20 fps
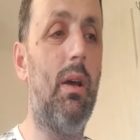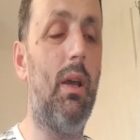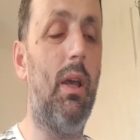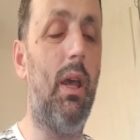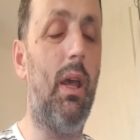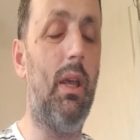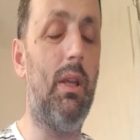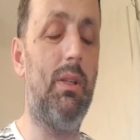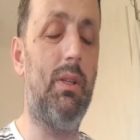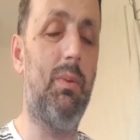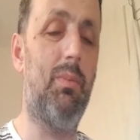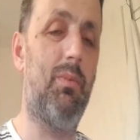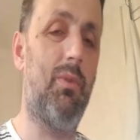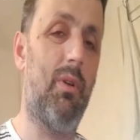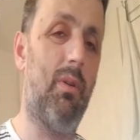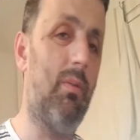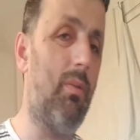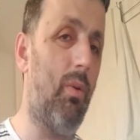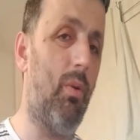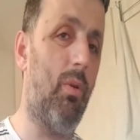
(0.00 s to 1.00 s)
Egypt
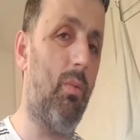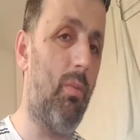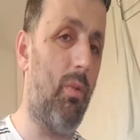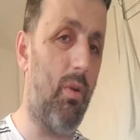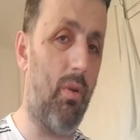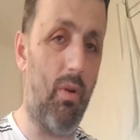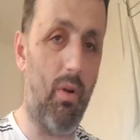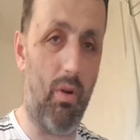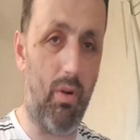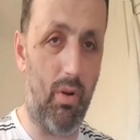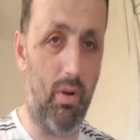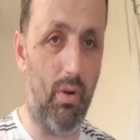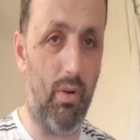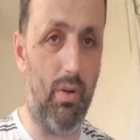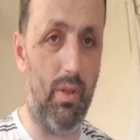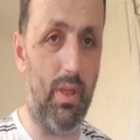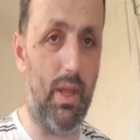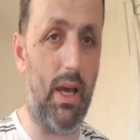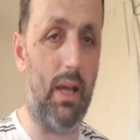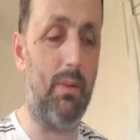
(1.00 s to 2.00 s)
or Morocco
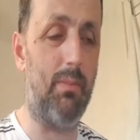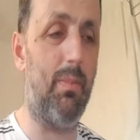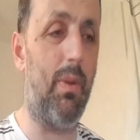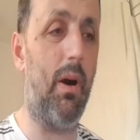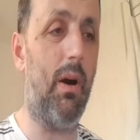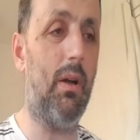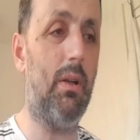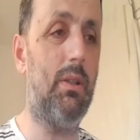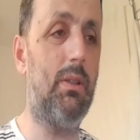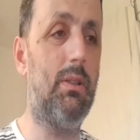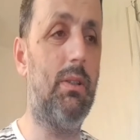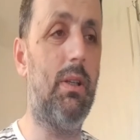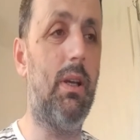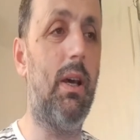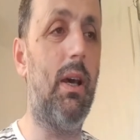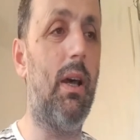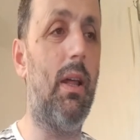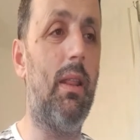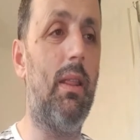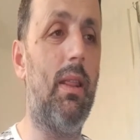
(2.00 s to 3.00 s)
in that part.
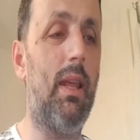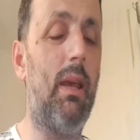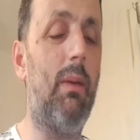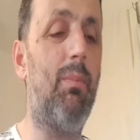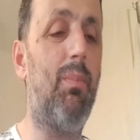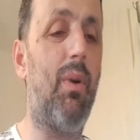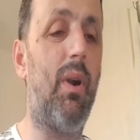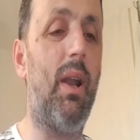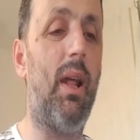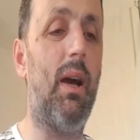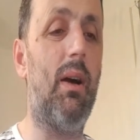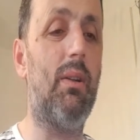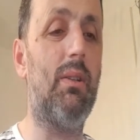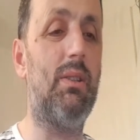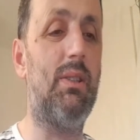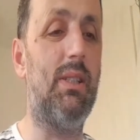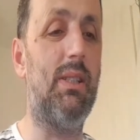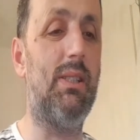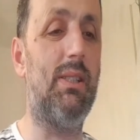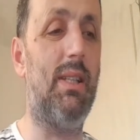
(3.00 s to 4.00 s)
They pronounce
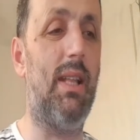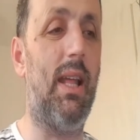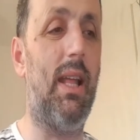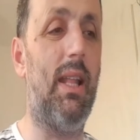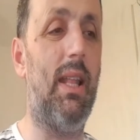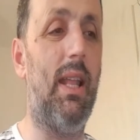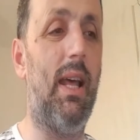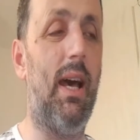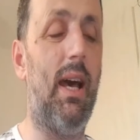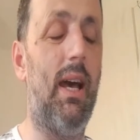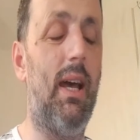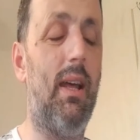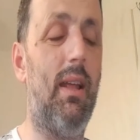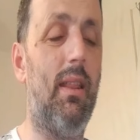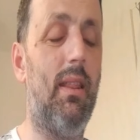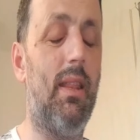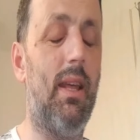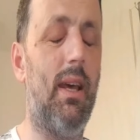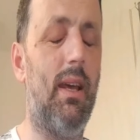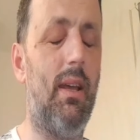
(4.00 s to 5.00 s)

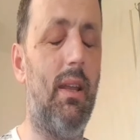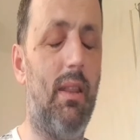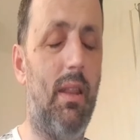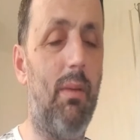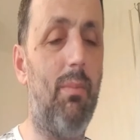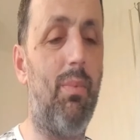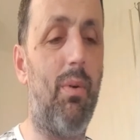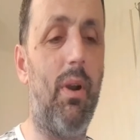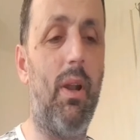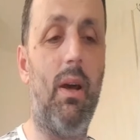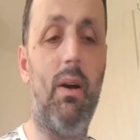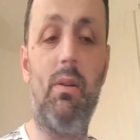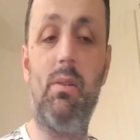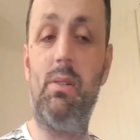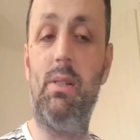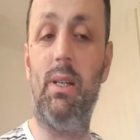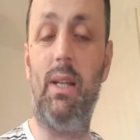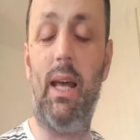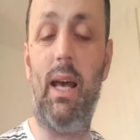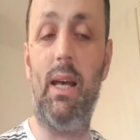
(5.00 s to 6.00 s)

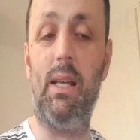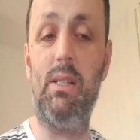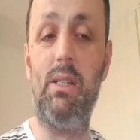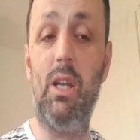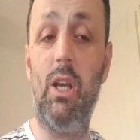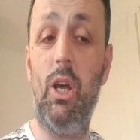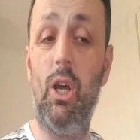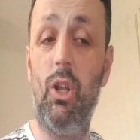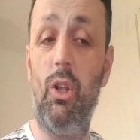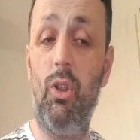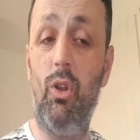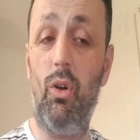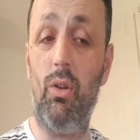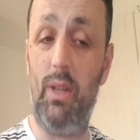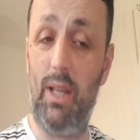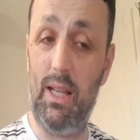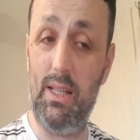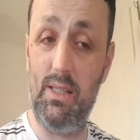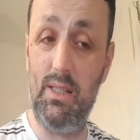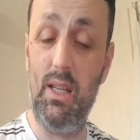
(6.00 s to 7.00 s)
it as not
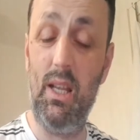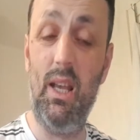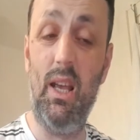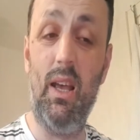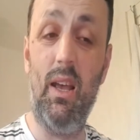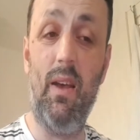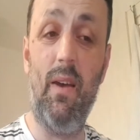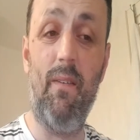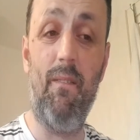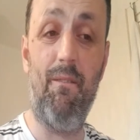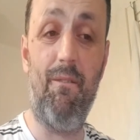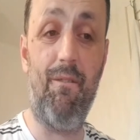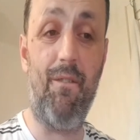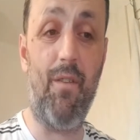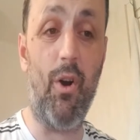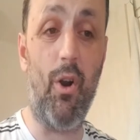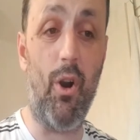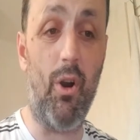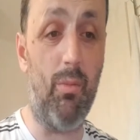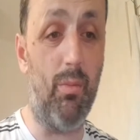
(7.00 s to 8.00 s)
as
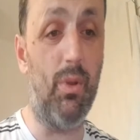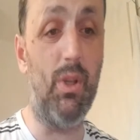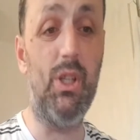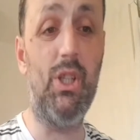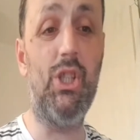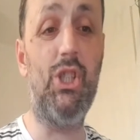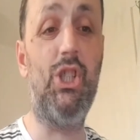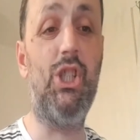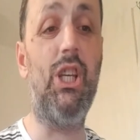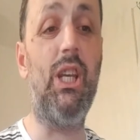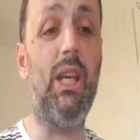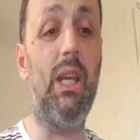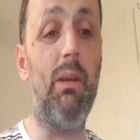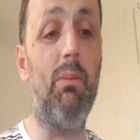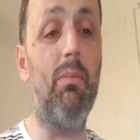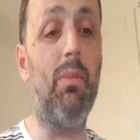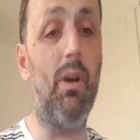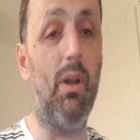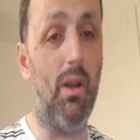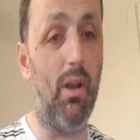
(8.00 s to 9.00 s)
firm
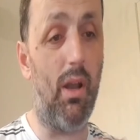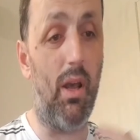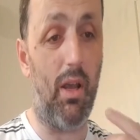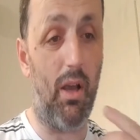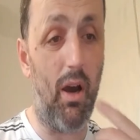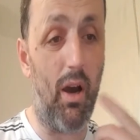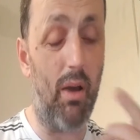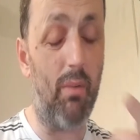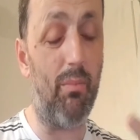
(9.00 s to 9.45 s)
Jim like I'm